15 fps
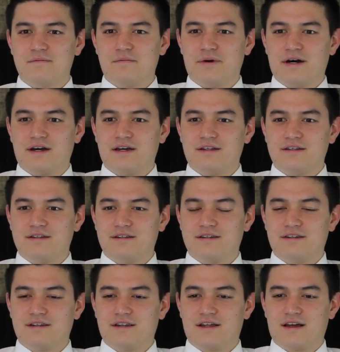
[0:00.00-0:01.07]
But
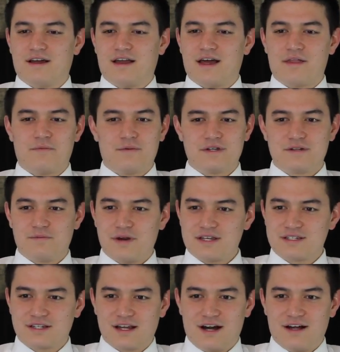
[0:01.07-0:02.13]
yeah, the mission
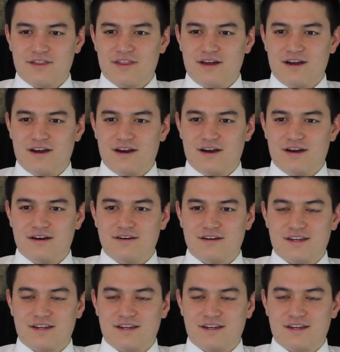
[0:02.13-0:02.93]
president got there.